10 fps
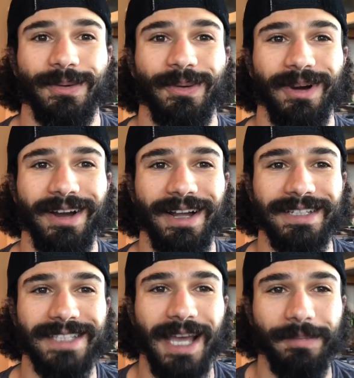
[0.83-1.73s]

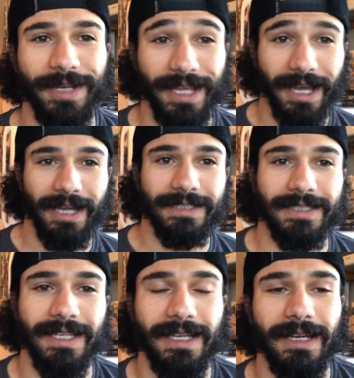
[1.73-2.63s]
What's happening
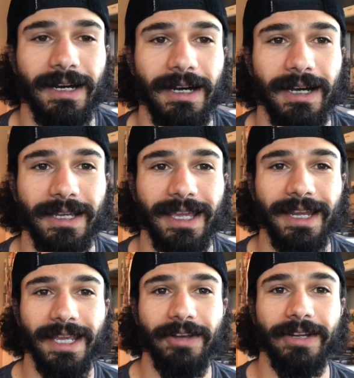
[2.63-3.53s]
guys? Uh,
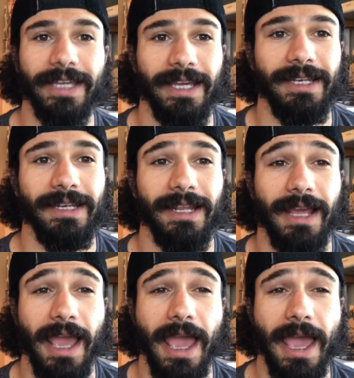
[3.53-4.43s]
Kenny here again
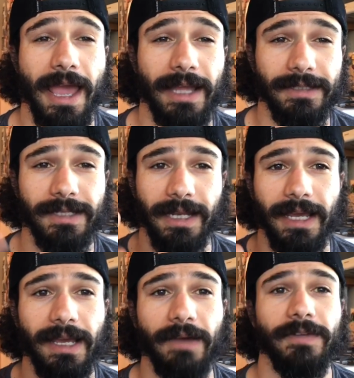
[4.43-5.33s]
and
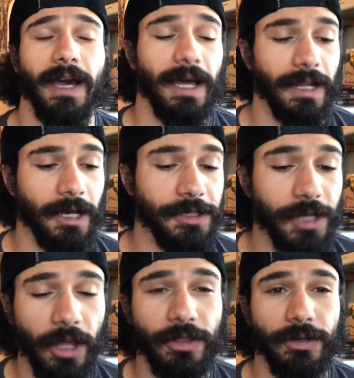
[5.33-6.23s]
today I've got
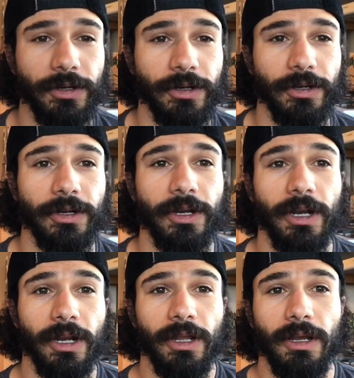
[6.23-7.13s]
another
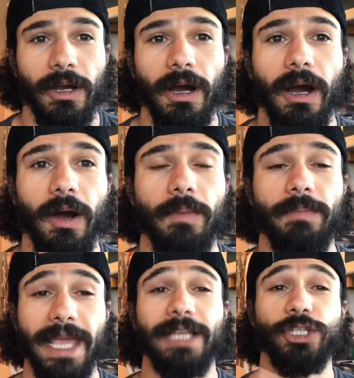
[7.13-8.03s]

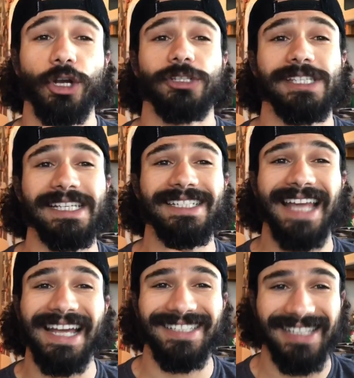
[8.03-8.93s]
um, HRC
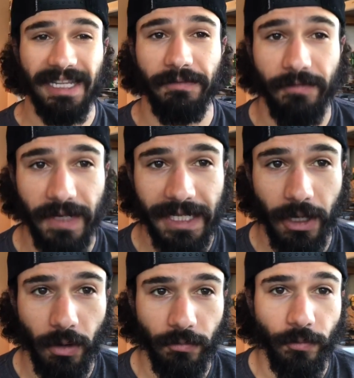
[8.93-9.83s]
testing
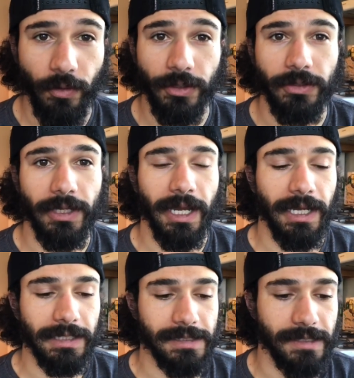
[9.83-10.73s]
video for you
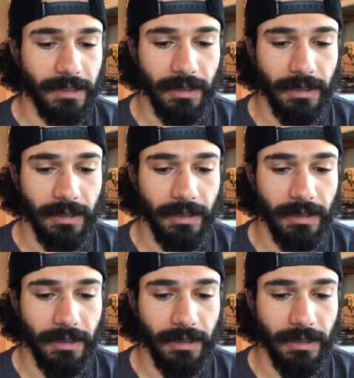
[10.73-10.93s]
guys.